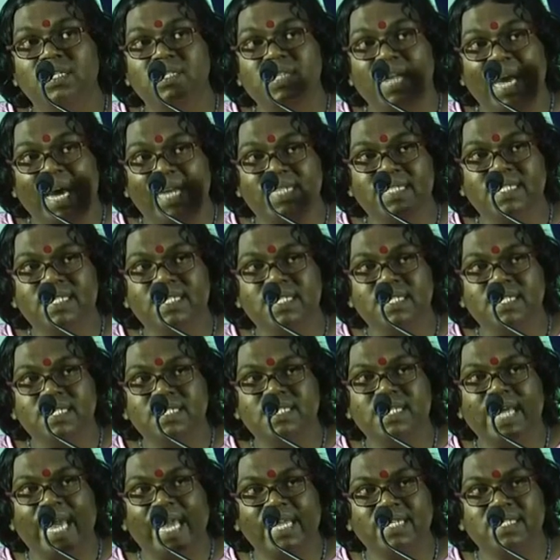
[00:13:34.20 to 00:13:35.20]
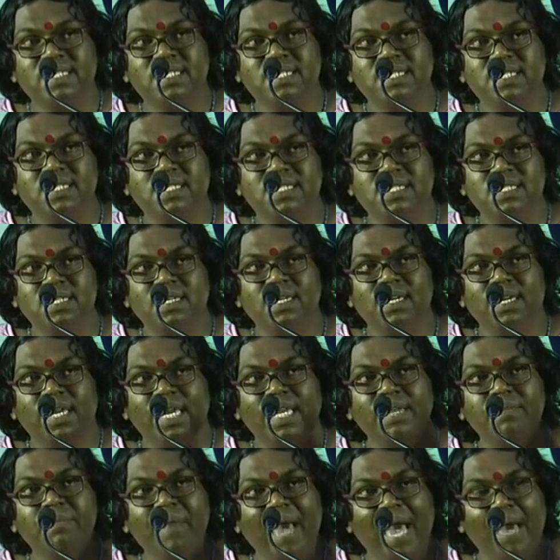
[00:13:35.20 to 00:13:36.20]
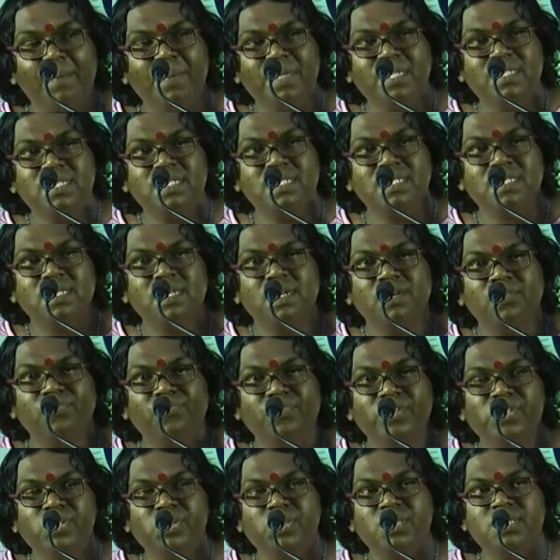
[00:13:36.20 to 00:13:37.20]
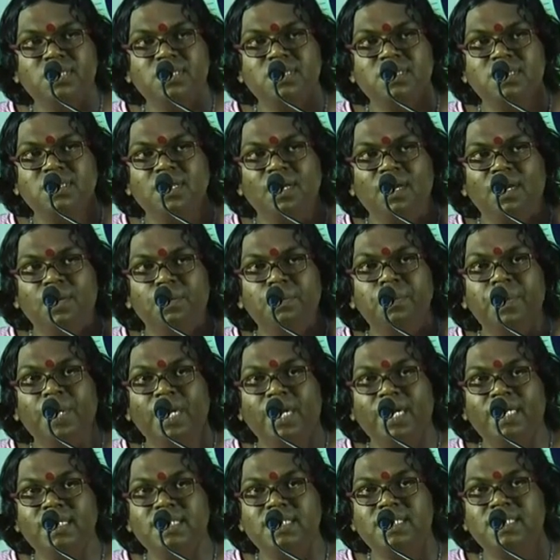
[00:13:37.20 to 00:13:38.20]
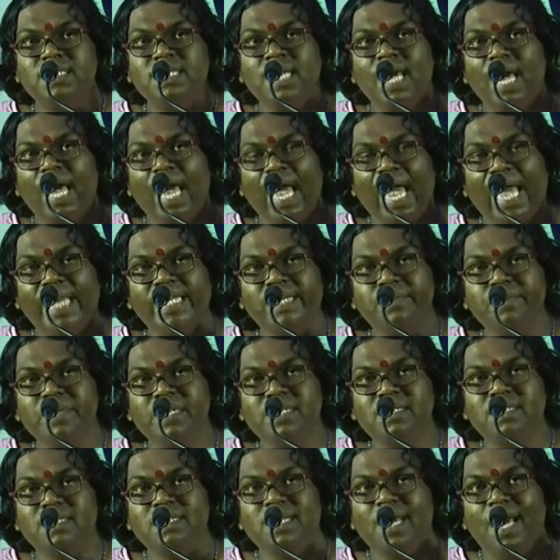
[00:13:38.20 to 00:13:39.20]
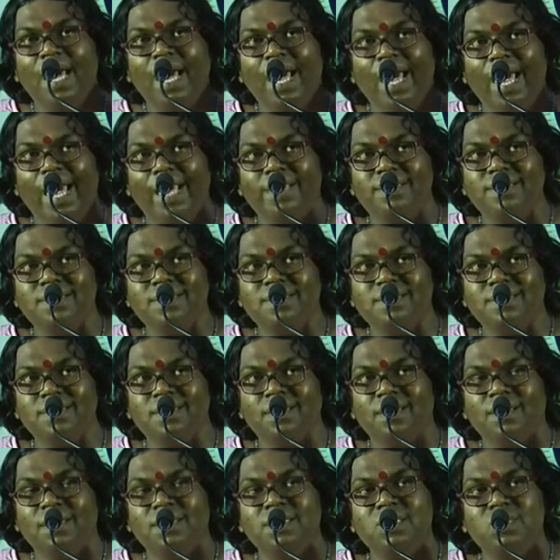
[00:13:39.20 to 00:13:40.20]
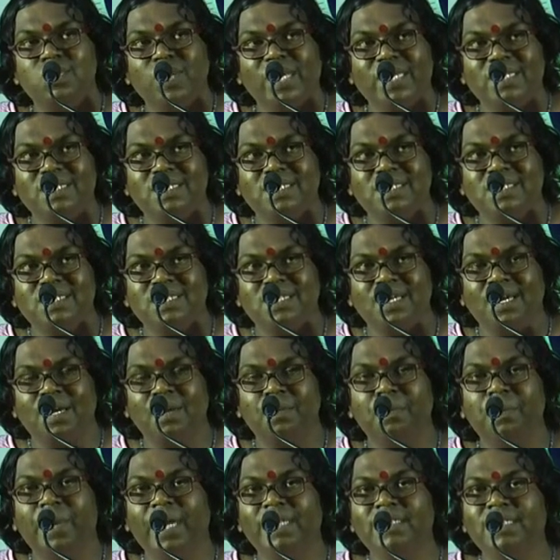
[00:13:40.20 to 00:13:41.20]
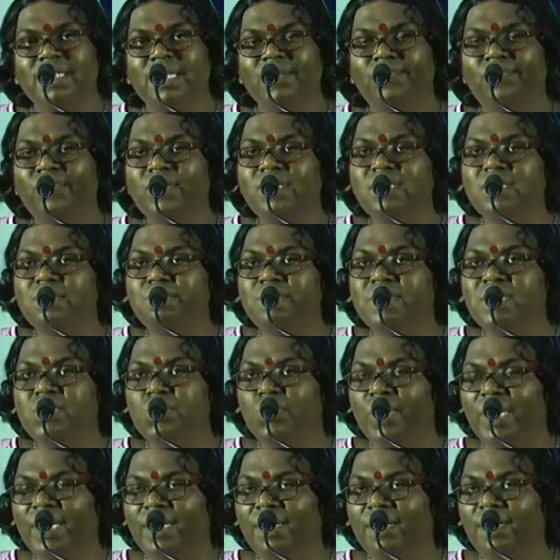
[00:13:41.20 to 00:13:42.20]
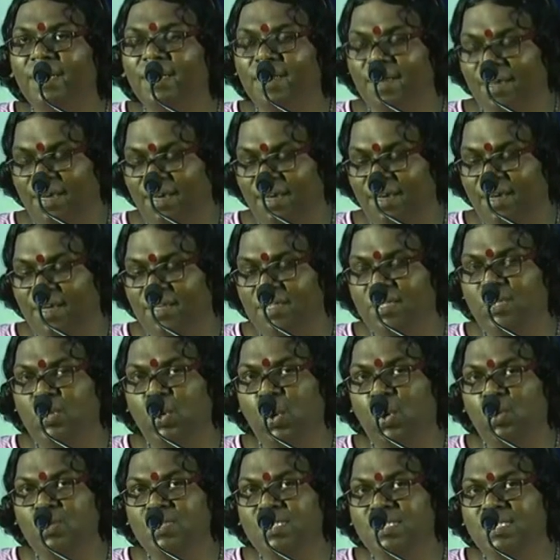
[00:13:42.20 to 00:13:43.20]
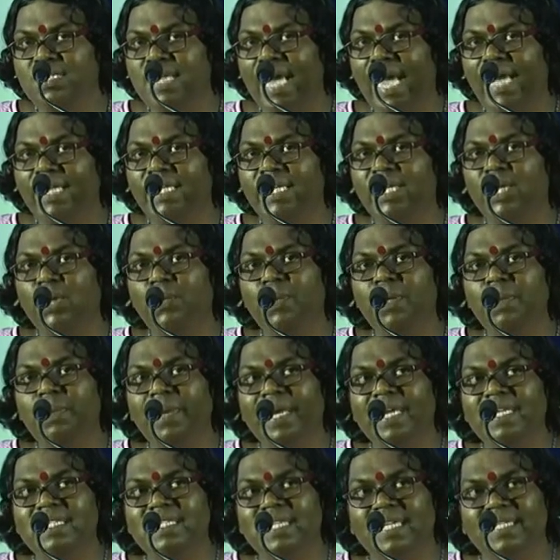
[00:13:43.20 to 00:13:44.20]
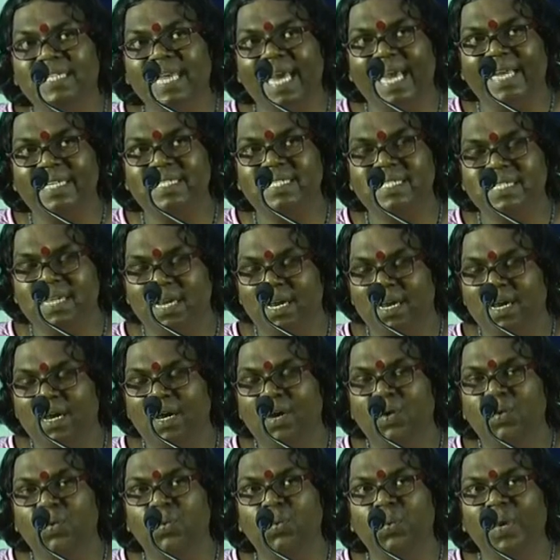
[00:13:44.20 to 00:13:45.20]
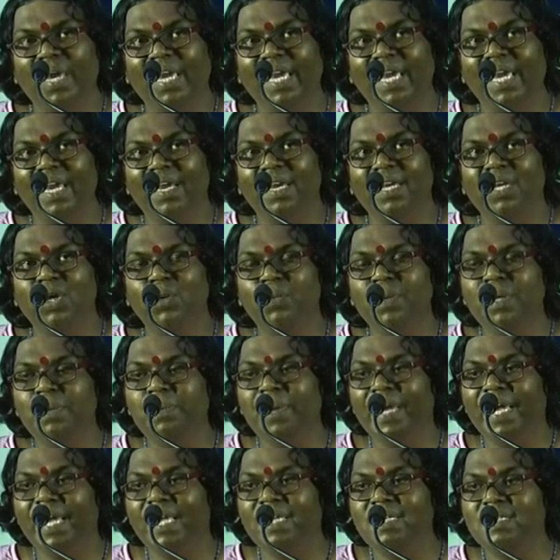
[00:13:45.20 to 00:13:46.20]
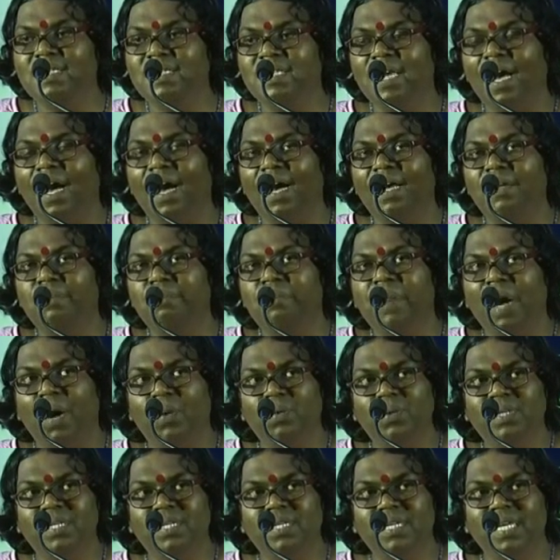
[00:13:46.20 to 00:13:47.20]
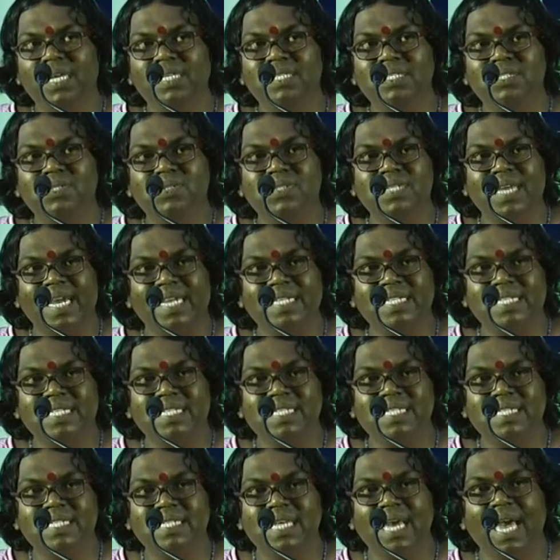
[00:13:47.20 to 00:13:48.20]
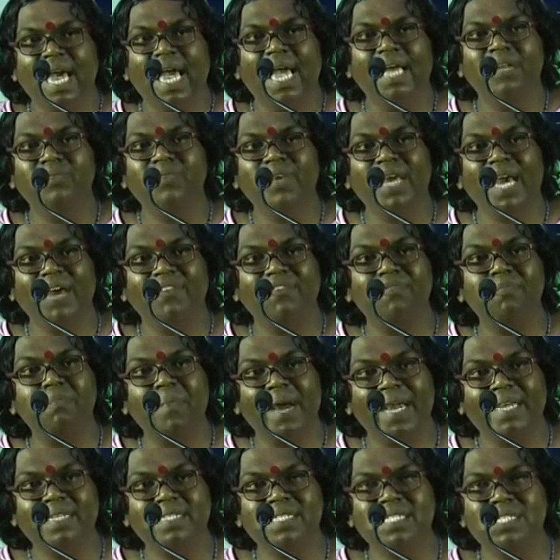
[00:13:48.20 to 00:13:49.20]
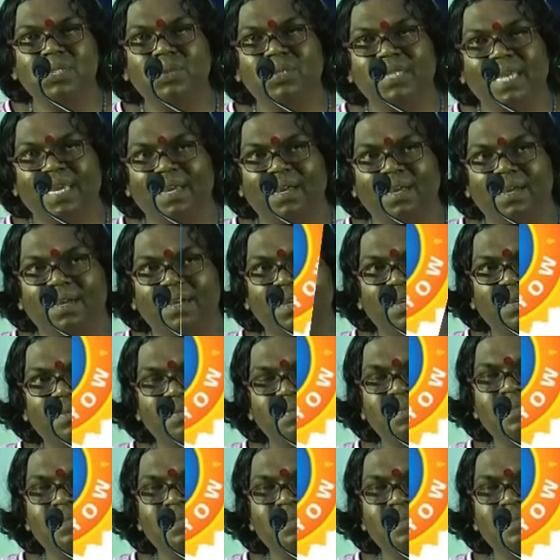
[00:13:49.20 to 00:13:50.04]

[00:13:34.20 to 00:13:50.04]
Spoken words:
Transgenders exist in mammals, fishes, birds, animals, and trees. But the difference between those and human beings are that we human beings are bounded into societies and we have minds to think.